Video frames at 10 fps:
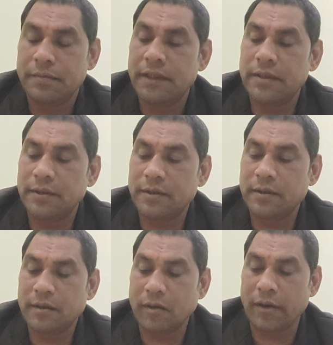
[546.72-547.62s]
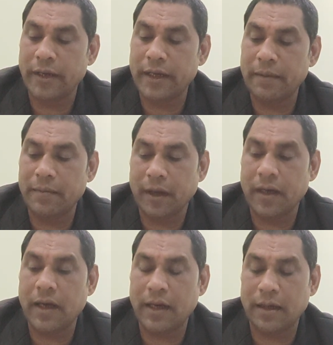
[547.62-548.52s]
means calling name
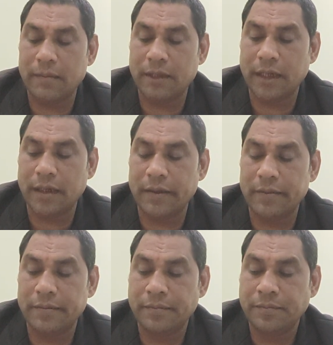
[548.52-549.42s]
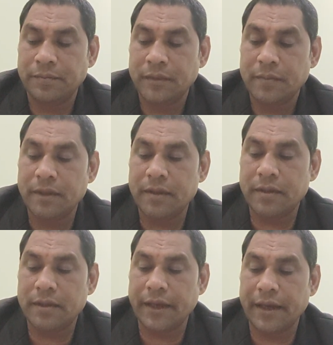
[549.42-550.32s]
Halka Karmchari,
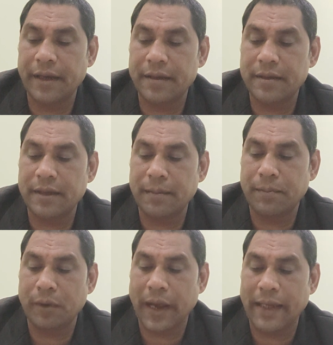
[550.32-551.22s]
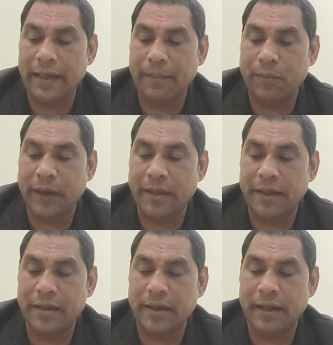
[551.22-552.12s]
means an employee
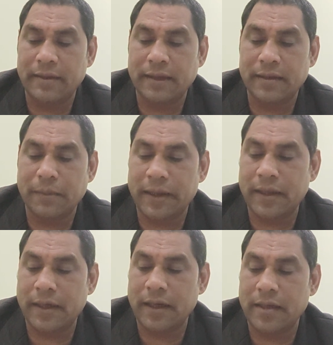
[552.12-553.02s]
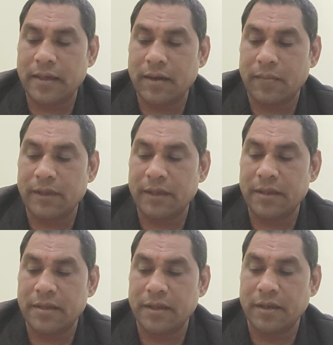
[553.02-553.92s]
appointed as such by the collector of the
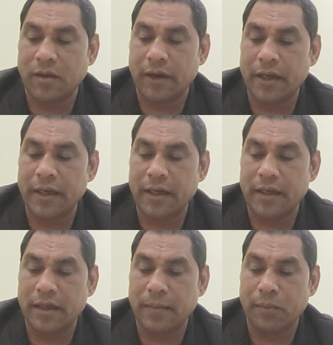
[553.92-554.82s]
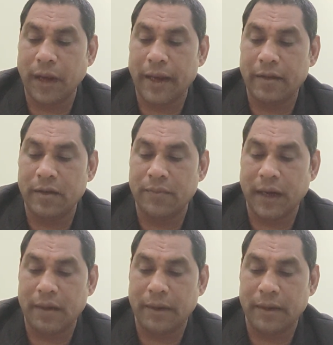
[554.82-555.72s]
district or any other employee
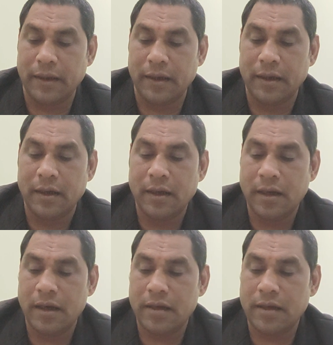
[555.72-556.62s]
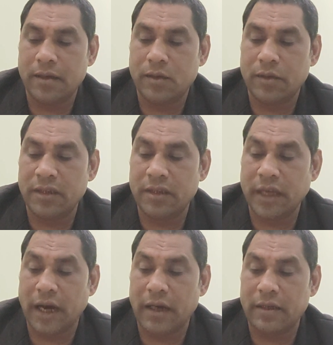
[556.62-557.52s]
notified by the collector to
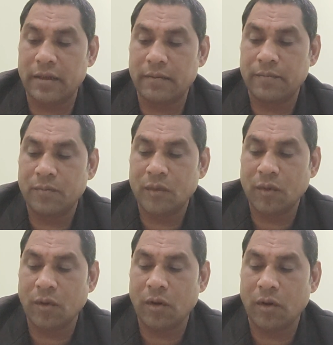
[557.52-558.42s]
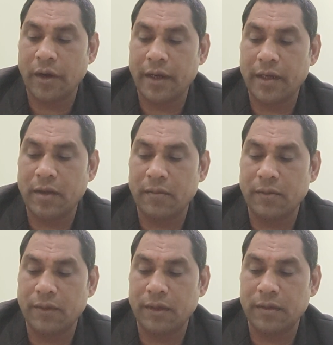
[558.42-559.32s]
discharge all or any of
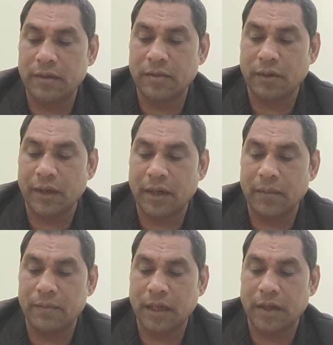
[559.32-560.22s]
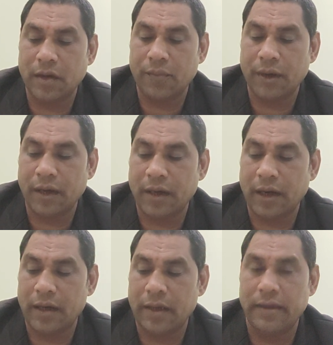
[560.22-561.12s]
the functions of a Karmchari of a
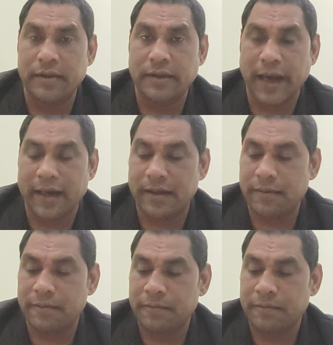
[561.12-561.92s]
Halka under this act.